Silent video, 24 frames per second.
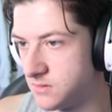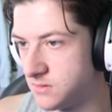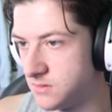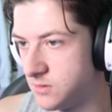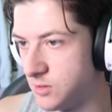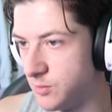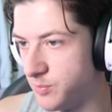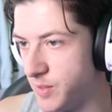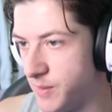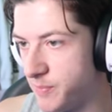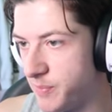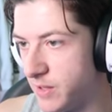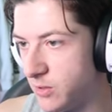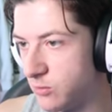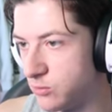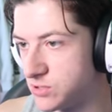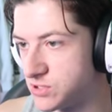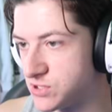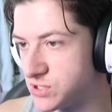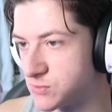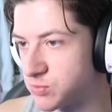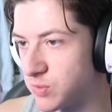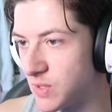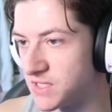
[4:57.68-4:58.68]
No, Pepe
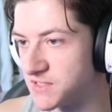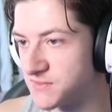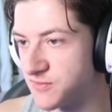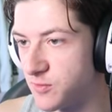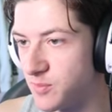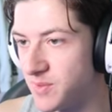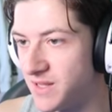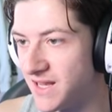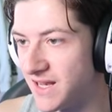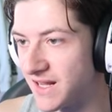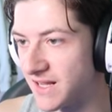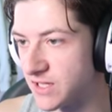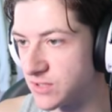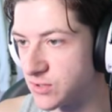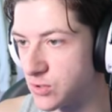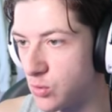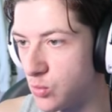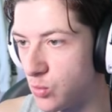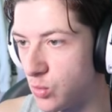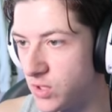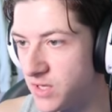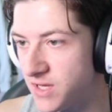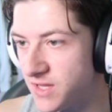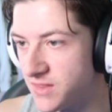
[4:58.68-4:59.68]
always just waits for me. Like, I
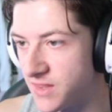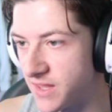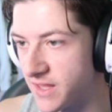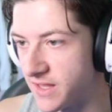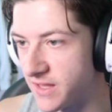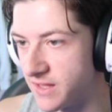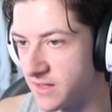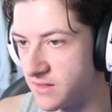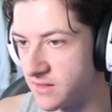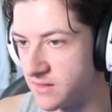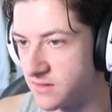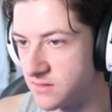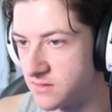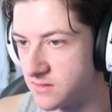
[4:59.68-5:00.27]
don't want it there.